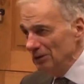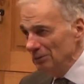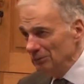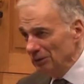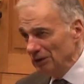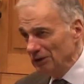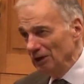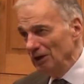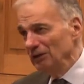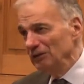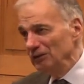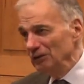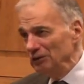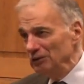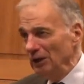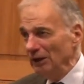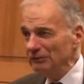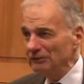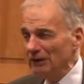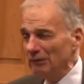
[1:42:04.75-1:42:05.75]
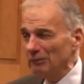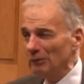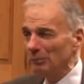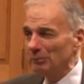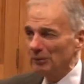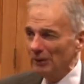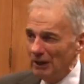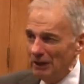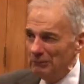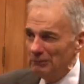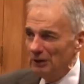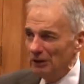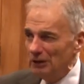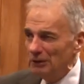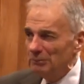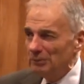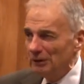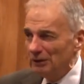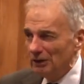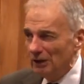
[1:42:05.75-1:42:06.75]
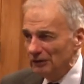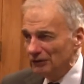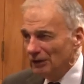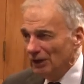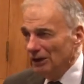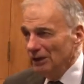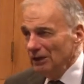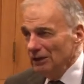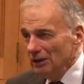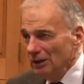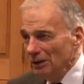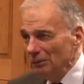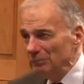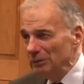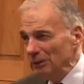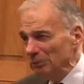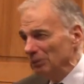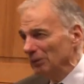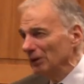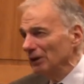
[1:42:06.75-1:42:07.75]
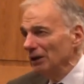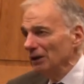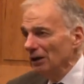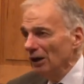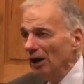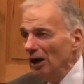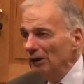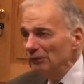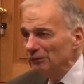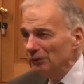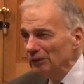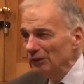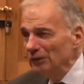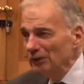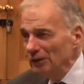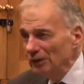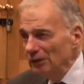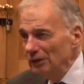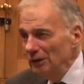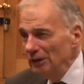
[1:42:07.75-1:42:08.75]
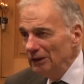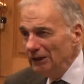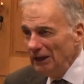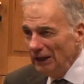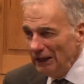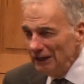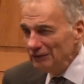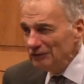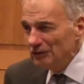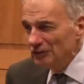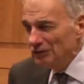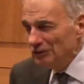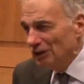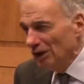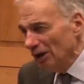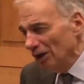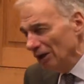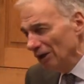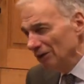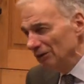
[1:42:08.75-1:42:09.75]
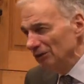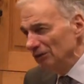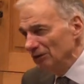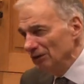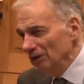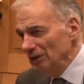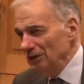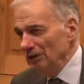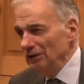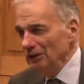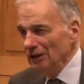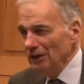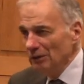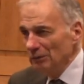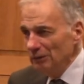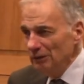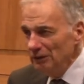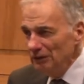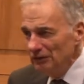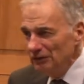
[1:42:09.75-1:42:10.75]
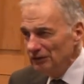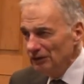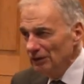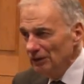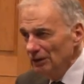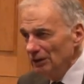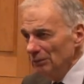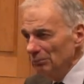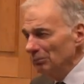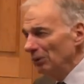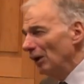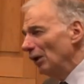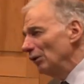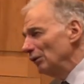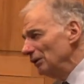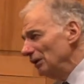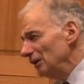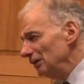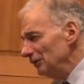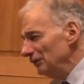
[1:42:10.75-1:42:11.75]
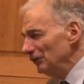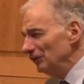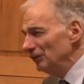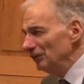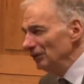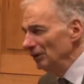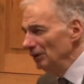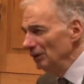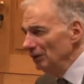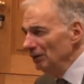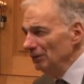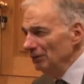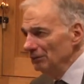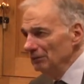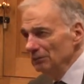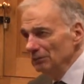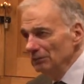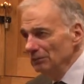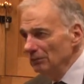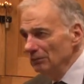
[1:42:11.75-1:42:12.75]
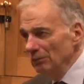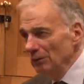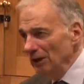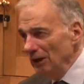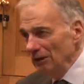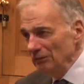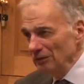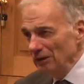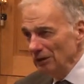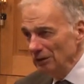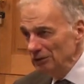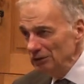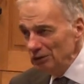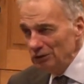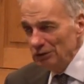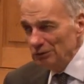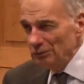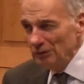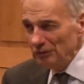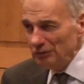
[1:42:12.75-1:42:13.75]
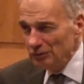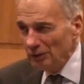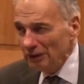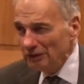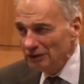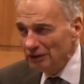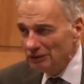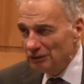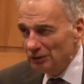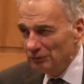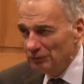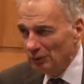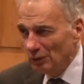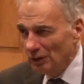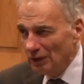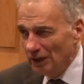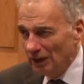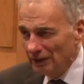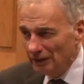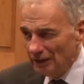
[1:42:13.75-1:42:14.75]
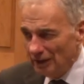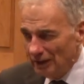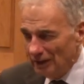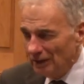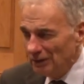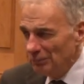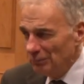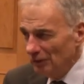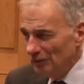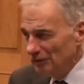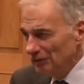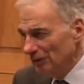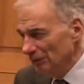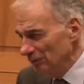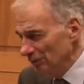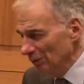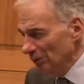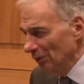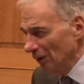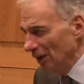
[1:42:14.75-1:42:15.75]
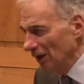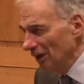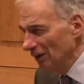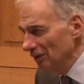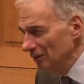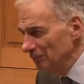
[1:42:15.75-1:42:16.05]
because you have to have a primary because people are going to offer their cats, dogs, canaries, ponies, whatever. You could restrict it to four legged animals if you want,